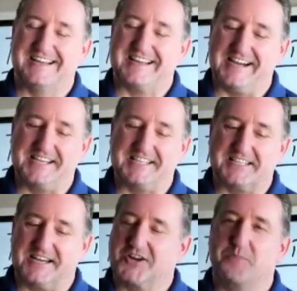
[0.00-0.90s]
Guys,
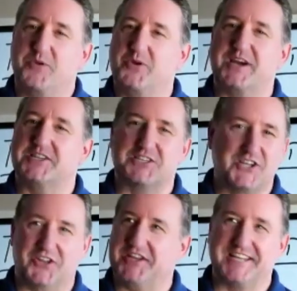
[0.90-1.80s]
a computer is
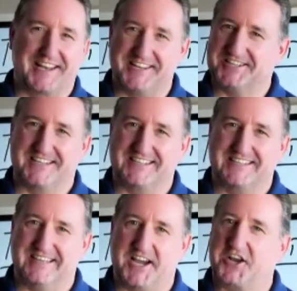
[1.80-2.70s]
not intelligent.
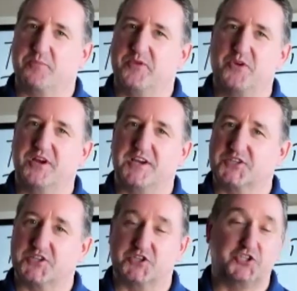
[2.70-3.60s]
A computer is
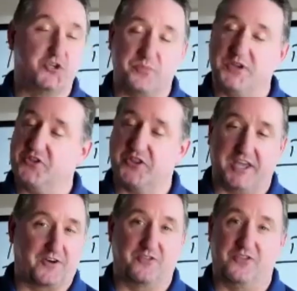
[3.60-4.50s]
the stupid
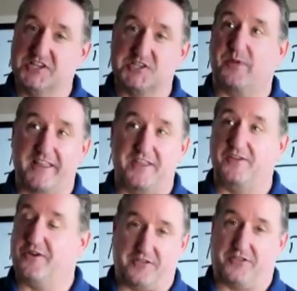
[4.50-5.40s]
thing on this planet
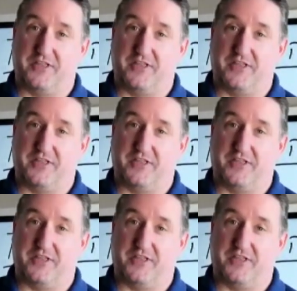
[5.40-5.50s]
Earth.